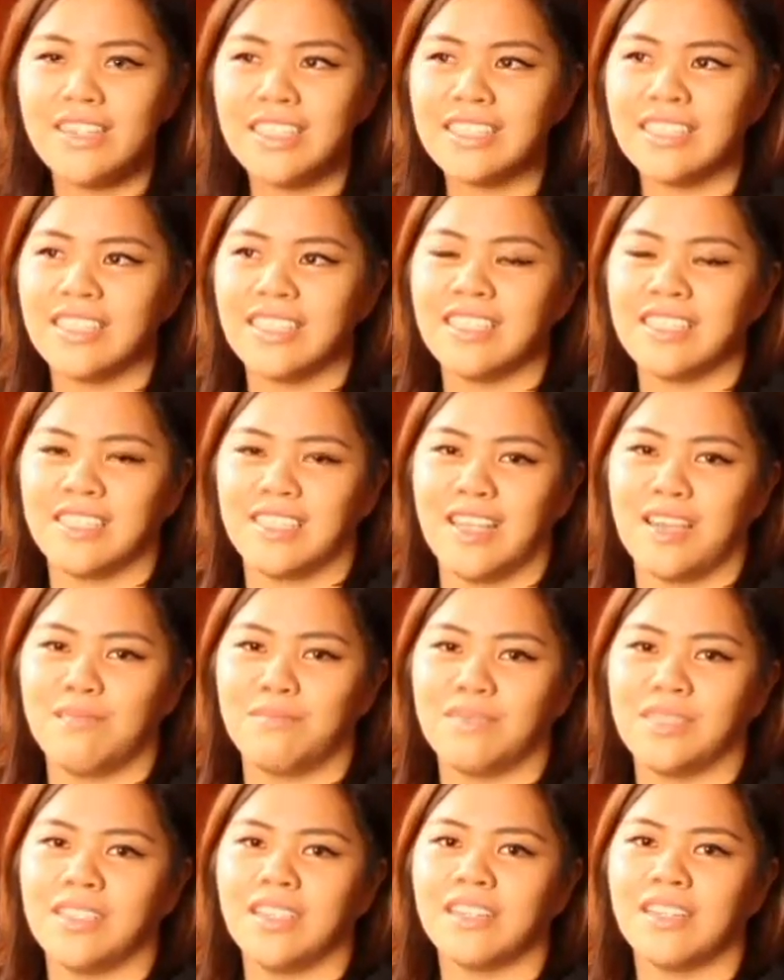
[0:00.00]

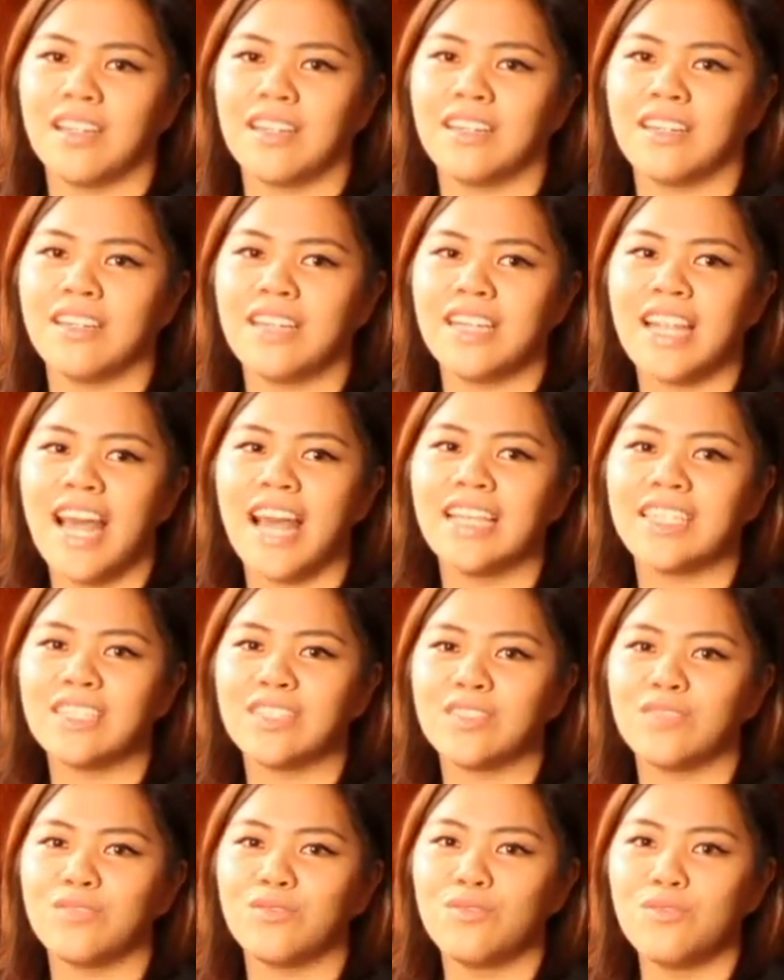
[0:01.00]
systems that are
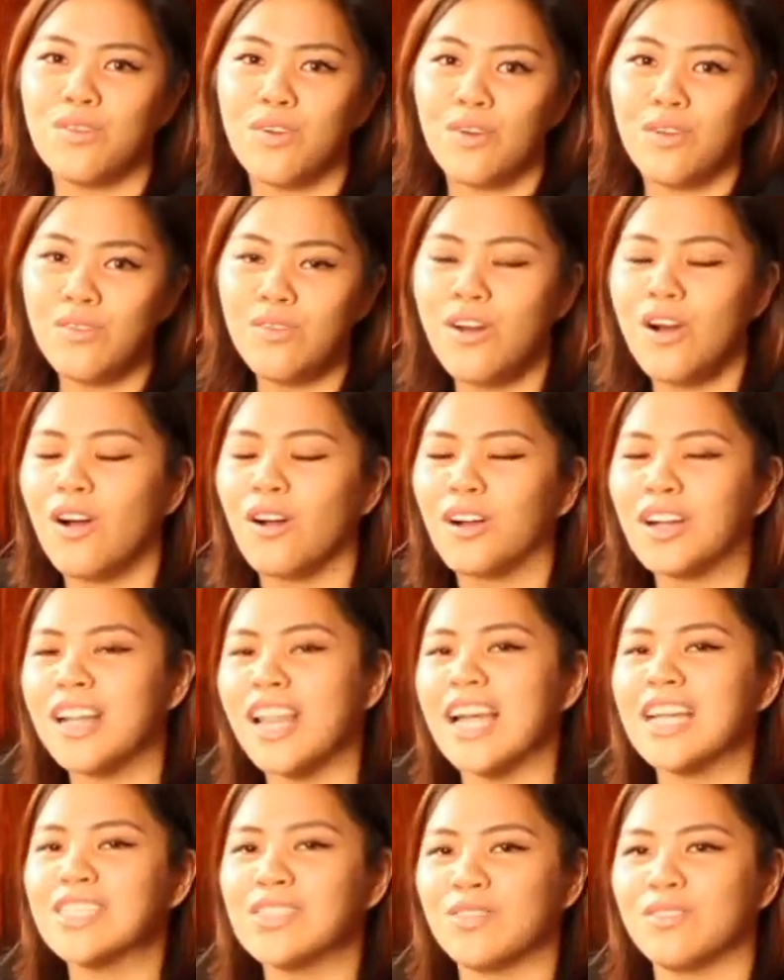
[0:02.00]
last to know or
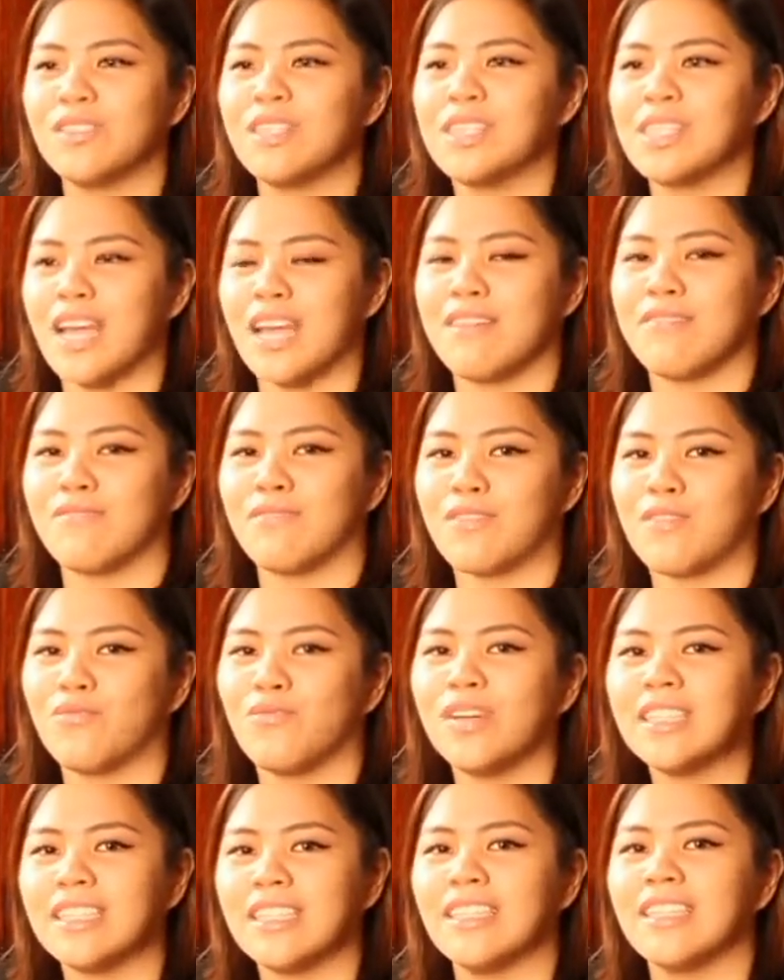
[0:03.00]
last to decipher
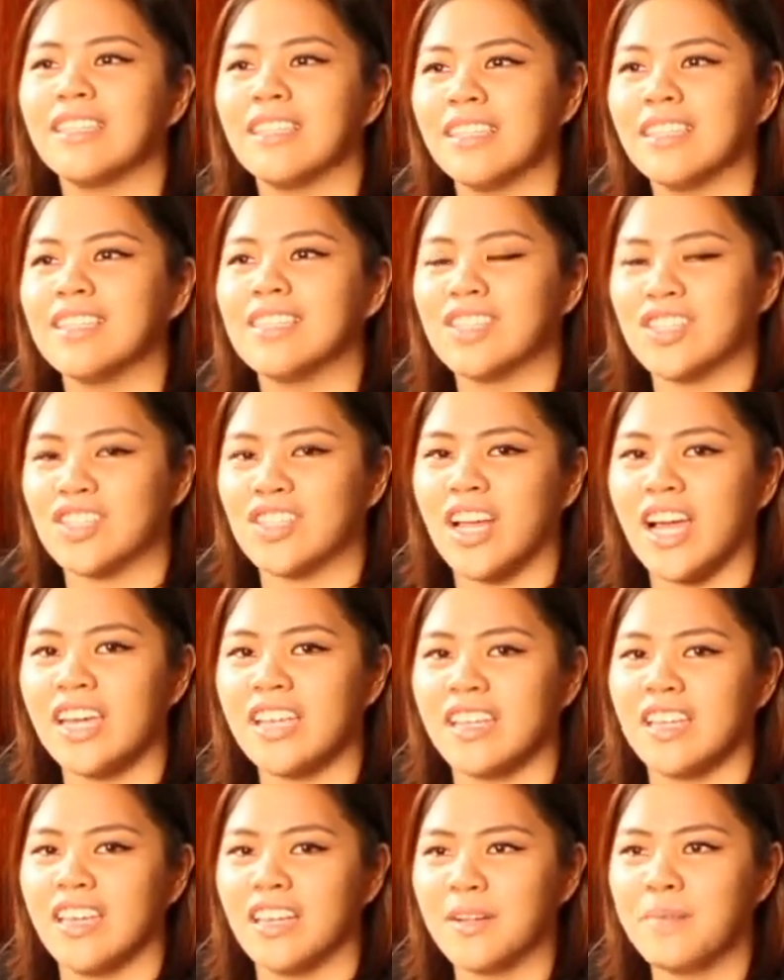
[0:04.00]
what it is
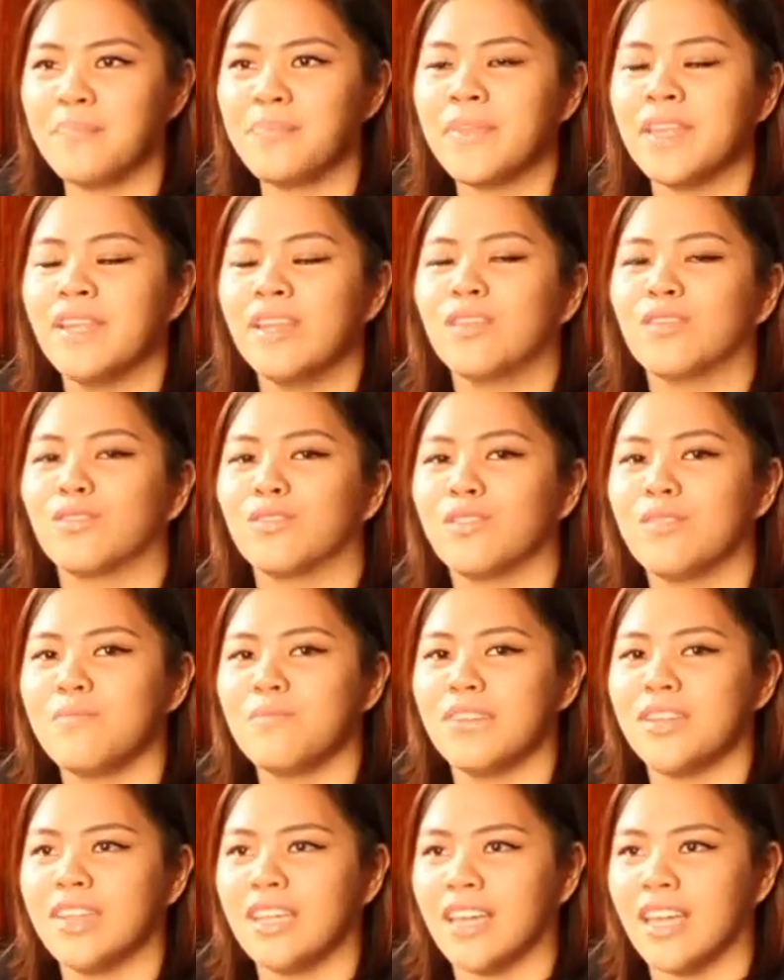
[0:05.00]
trying to
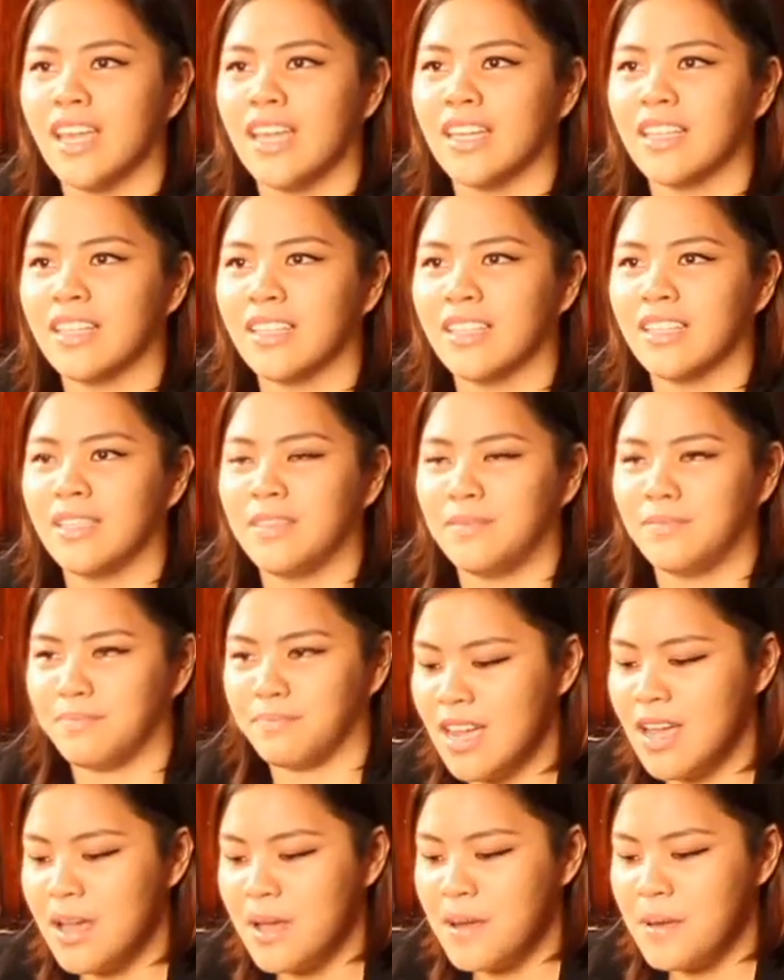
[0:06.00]
communicate.
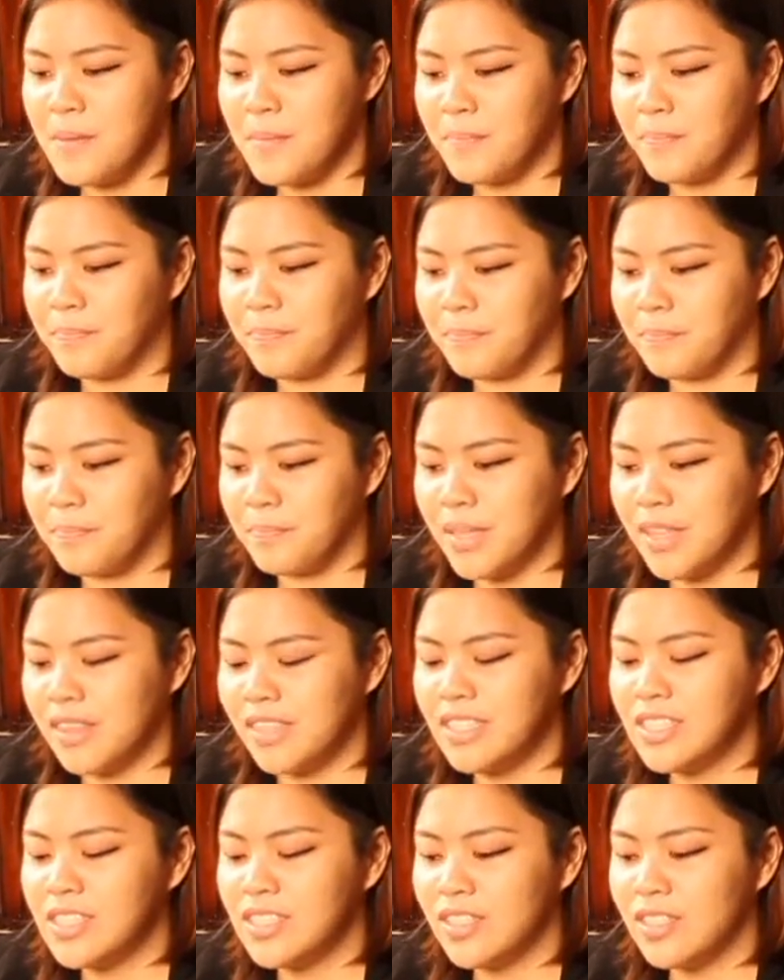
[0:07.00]
But
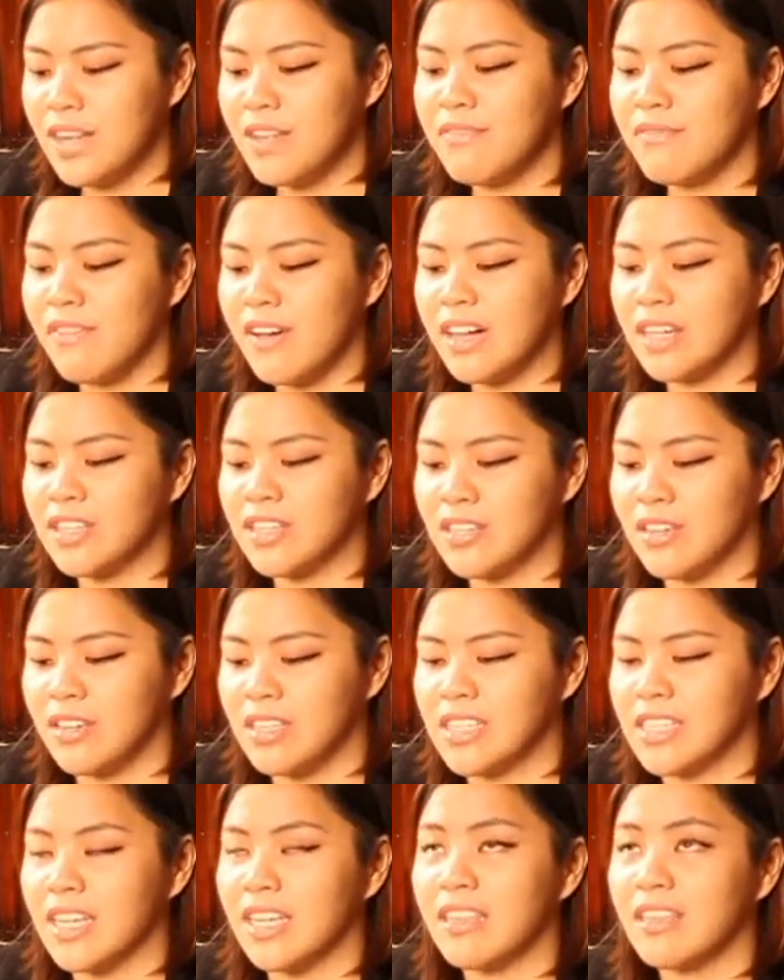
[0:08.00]
these three
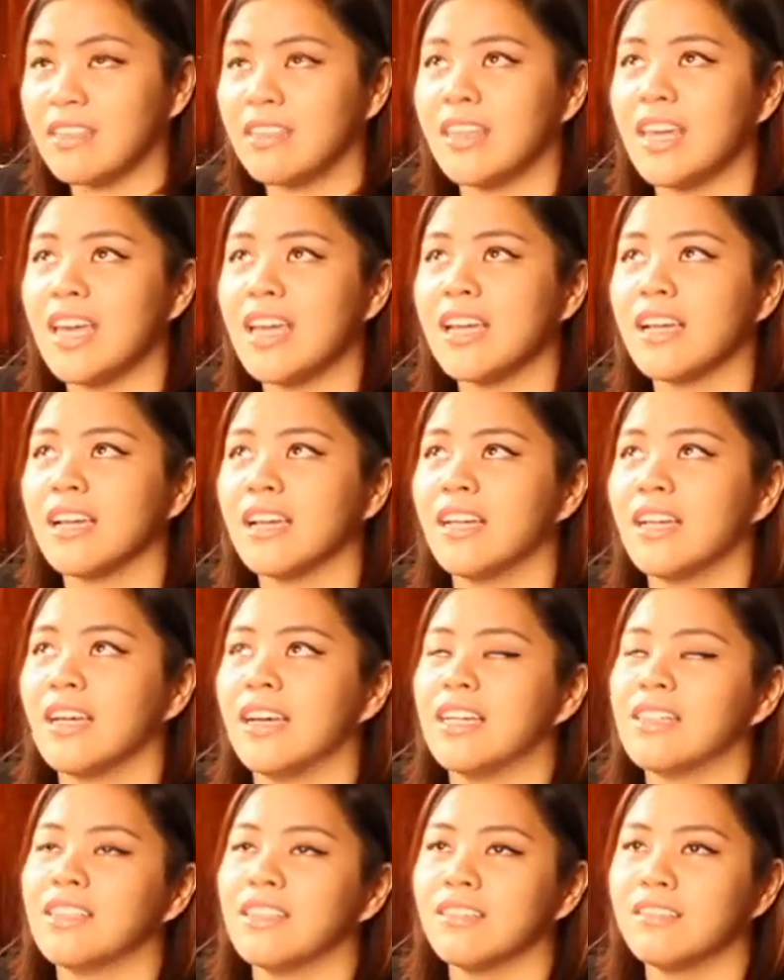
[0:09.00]
functions, I think,
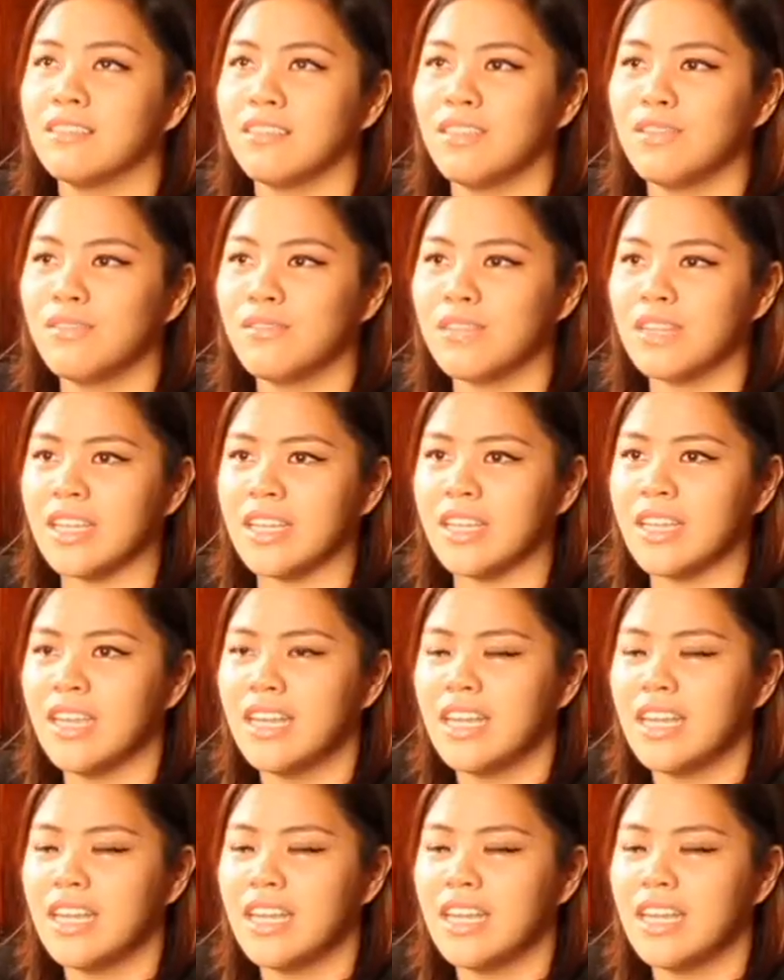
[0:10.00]
as a theory,